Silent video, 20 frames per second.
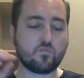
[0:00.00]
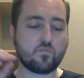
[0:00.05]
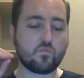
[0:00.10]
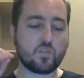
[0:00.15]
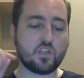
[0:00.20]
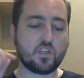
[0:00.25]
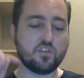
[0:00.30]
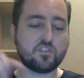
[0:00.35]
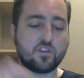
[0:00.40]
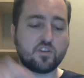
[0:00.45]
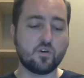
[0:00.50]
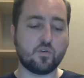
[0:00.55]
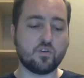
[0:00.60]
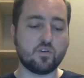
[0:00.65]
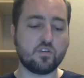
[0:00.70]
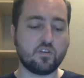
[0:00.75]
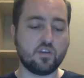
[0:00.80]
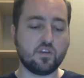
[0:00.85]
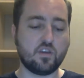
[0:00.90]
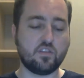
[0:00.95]
So
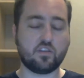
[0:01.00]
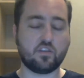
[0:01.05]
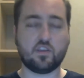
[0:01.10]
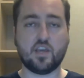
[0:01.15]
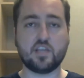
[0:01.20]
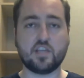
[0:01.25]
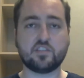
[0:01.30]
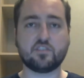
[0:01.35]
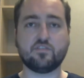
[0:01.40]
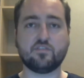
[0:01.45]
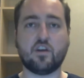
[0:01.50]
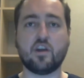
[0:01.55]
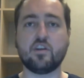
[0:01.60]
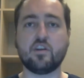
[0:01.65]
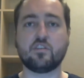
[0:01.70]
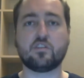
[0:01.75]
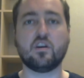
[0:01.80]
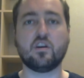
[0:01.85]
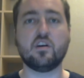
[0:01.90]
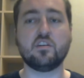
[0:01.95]
in the case of hired
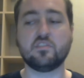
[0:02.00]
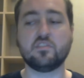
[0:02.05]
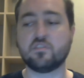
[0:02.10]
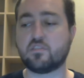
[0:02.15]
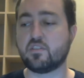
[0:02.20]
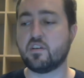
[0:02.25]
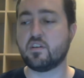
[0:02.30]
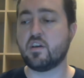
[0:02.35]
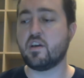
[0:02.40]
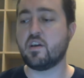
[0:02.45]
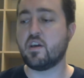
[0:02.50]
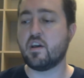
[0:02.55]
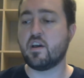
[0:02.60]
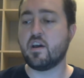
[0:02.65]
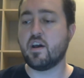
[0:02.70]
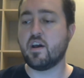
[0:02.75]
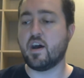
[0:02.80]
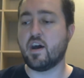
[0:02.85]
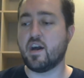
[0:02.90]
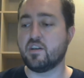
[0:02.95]
guns,
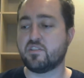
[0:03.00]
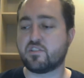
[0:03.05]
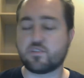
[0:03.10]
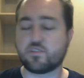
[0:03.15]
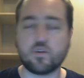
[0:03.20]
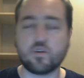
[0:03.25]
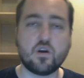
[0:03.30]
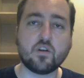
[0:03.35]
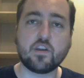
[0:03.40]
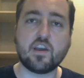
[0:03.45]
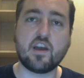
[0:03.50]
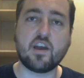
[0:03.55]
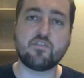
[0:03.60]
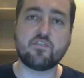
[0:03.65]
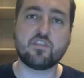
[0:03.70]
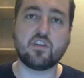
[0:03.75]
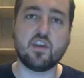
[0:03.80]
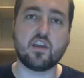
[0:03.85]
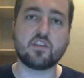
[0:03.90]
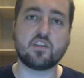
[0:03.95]
I strongly
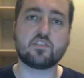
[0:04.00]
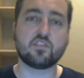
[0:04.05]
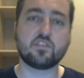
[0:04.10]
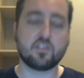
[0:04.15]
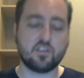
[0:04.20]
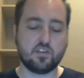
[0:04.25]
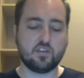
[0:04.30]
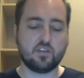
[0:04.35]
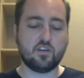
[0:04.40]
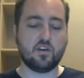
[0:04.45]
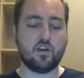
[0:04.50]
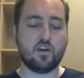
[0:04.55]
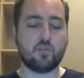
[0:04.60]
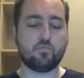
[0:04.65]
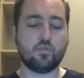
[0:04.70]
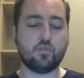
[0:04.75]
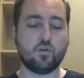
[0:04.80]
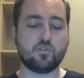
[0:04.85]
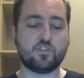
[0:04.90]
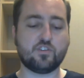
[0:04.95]
advocate
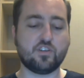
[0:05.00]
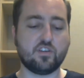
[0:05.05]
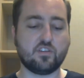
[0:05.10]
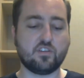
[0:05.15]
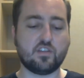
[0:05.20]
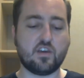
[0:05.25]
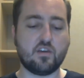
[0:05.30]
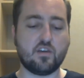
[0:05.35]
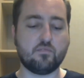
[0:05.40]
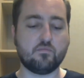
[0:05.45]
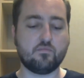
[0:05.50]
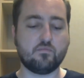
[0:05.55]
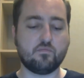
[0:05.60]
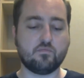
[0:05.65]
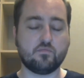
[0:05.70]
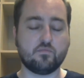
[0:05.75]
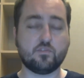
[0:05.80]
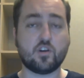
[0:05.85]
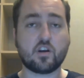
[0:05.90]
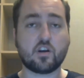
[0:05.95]
approaching them,
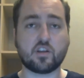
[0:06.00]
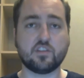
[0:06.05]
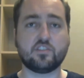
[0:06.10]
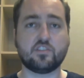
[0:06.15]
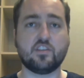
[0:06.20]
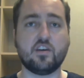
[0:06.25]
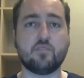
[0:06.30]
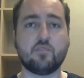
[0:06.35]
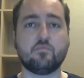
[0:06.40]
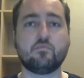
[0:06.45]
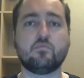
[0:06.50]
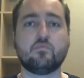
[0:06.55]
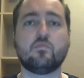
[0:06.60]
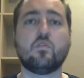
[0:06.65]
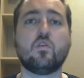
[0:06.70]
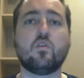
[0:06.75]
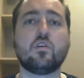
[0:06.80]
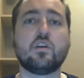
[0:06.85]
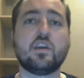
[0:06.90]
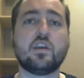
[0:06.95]
talking to them
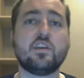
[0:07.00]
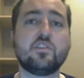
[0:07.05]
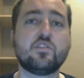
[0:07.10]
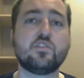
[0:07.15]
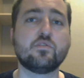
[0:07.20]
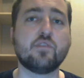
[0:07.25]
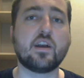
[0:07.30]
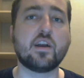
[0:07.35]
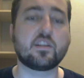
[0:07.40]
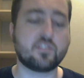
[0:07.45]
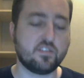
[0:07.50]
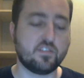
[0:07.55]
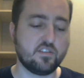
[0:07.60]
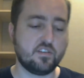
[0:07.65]
indirect.